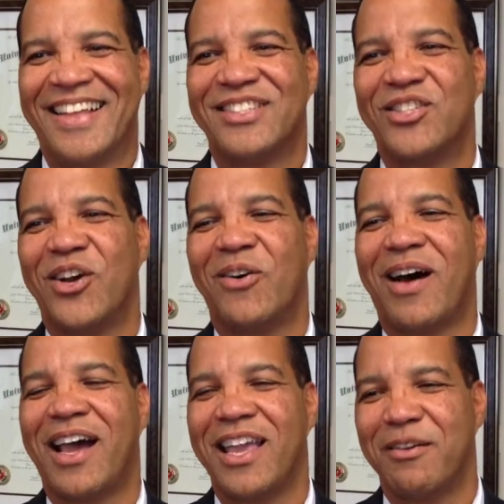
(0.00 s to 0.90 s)
So
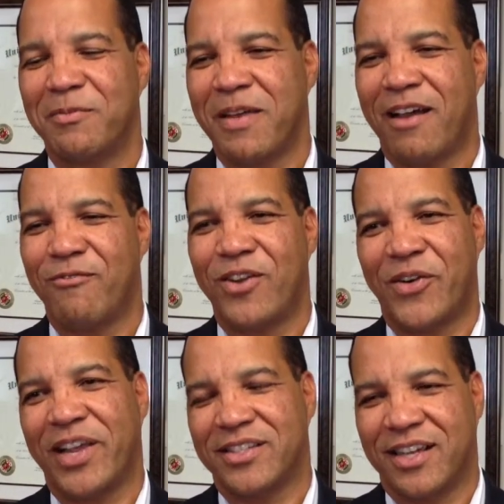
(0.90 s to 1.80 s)
I am
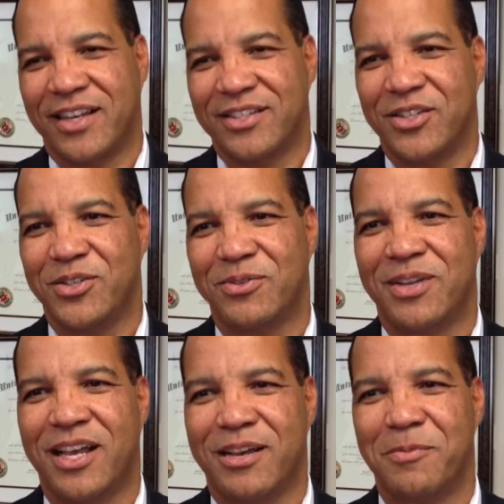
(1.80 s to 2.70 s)
very excited to
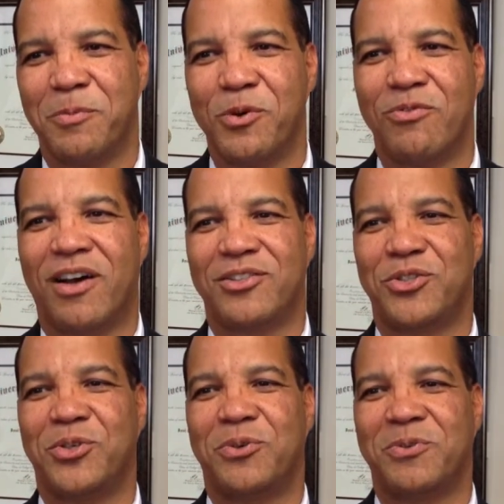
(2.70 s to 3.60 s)
move on
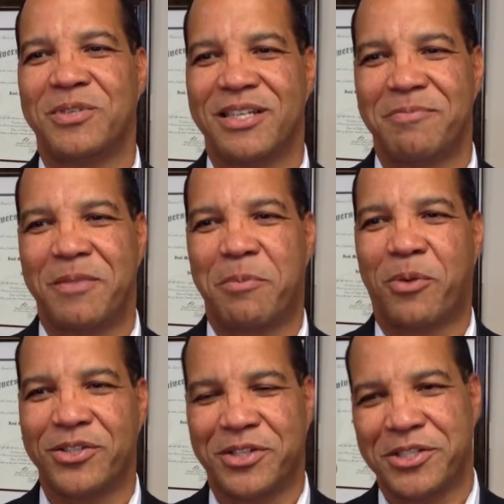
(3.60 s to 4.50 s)
to the
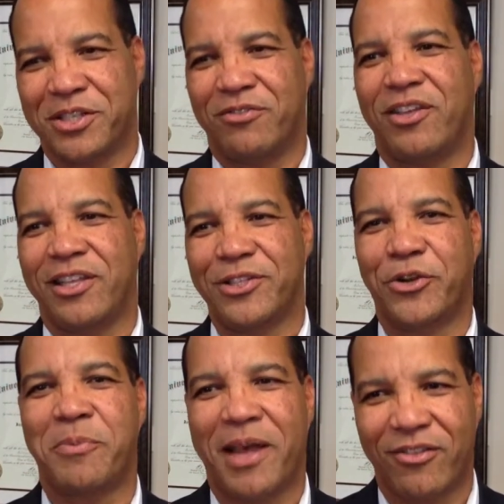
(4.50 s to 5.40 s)
president of the
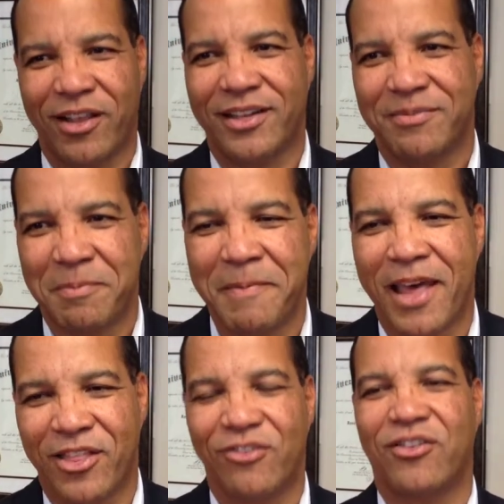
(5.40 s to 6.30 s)
Illinois Math
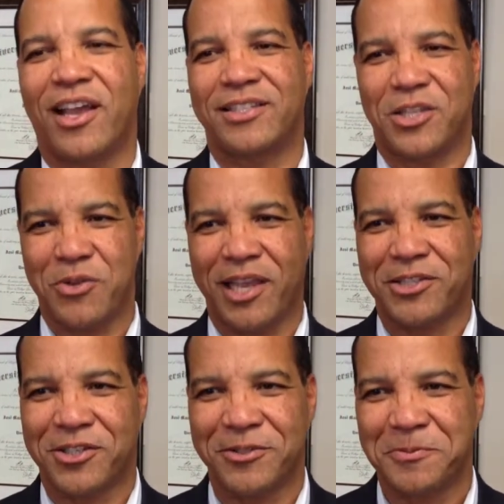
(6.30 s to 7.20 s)
and Science
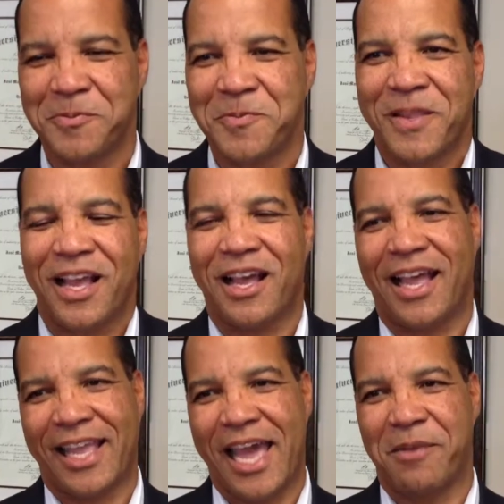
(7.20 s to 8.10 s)
Education
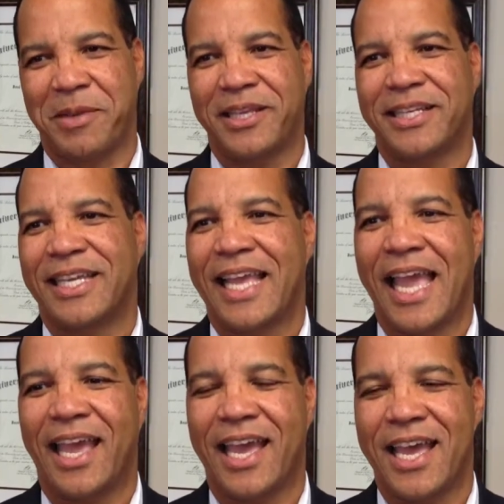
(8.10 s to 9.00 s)
Academy.
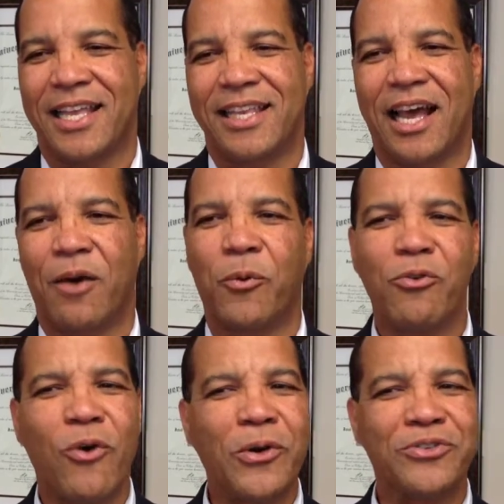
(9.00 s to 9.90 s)
And
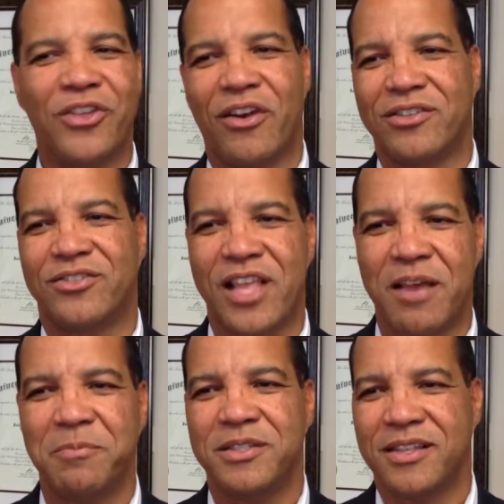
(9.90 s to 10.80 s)
we're focused there on
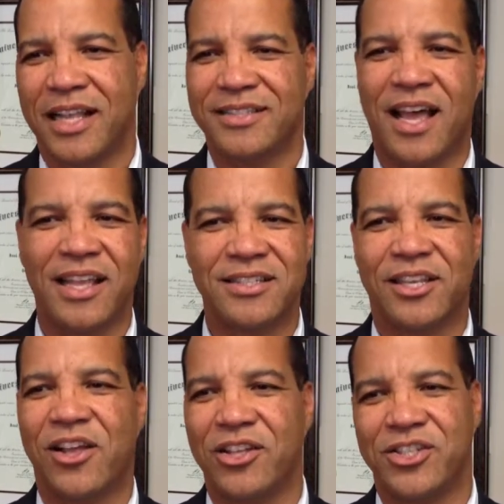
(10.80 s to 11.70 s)
STEM, science,
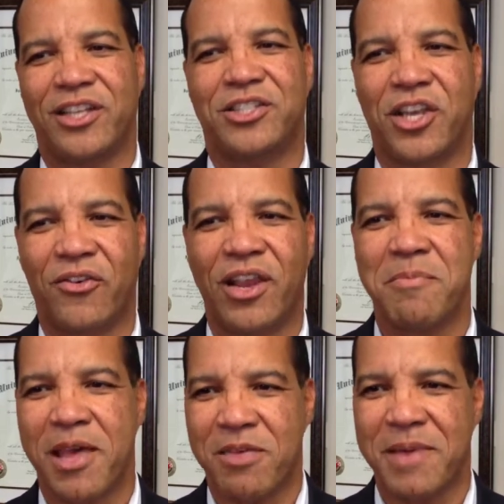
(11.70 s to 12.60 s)
technology, engineering,
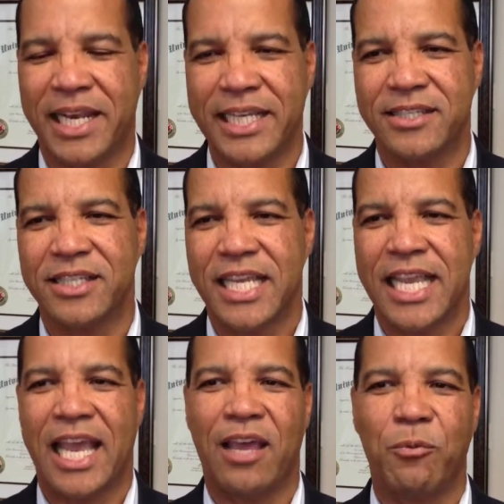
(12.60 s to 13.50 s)
and mathematics.
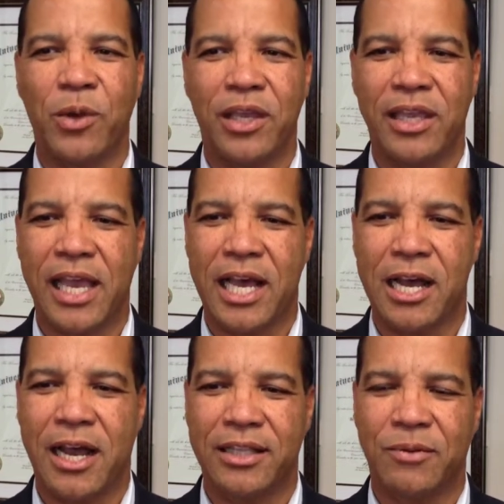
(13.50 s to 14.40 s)
And we
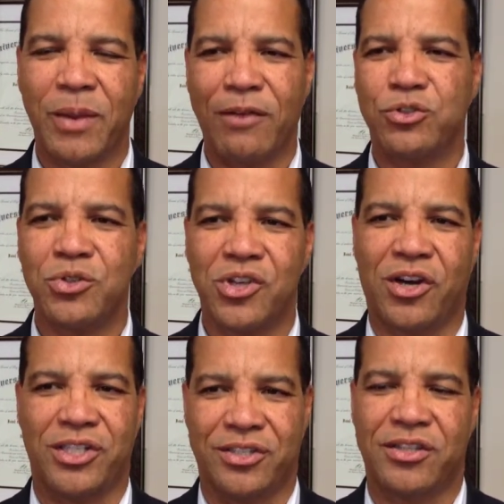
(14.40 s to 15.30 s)
have two
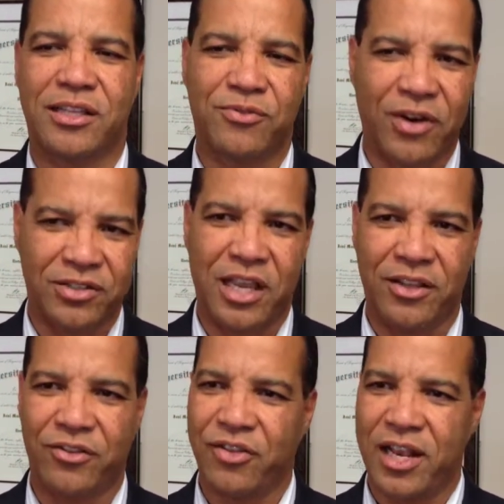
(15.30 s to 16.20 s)
charges, as far as I
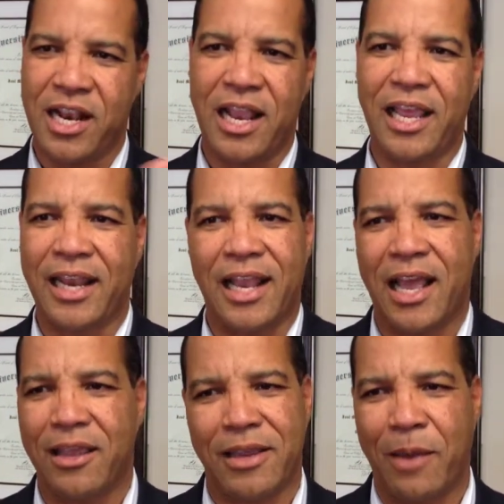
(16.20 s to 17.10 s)
understand. And
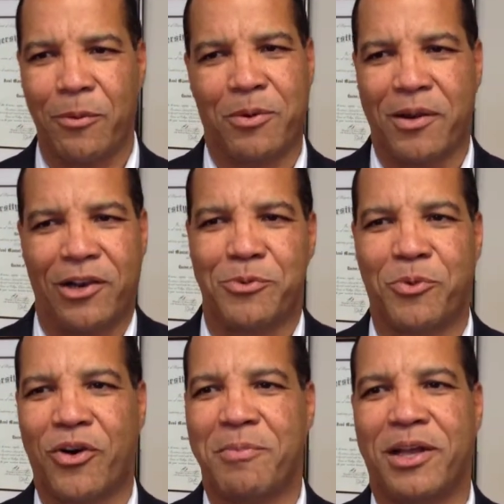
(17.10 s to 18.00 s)
I will probably learn
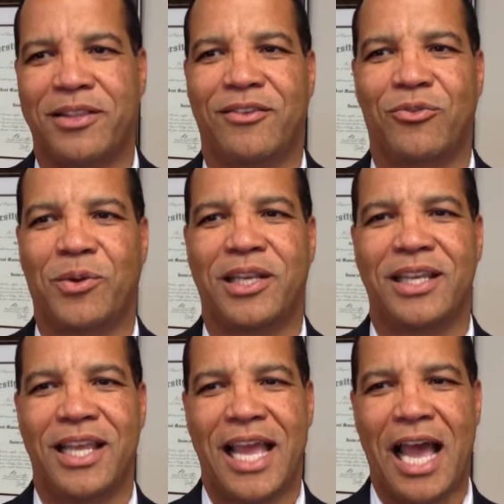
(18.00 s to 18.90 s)
more about this when
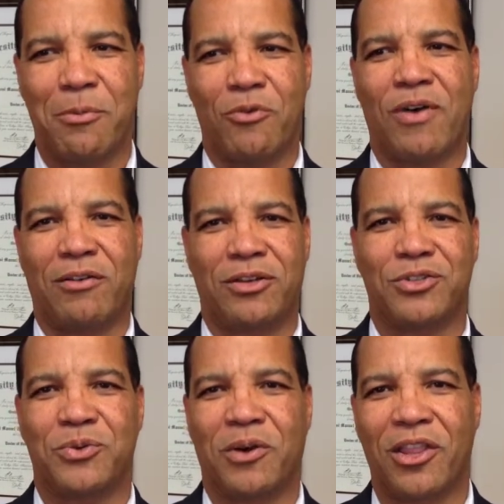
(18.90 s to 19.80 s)
I move on
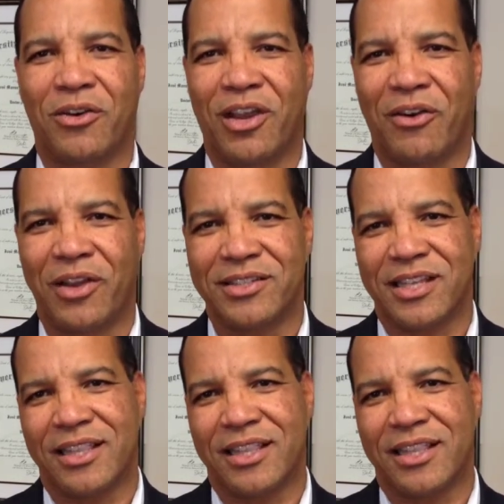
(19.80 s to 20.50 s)
to other areas.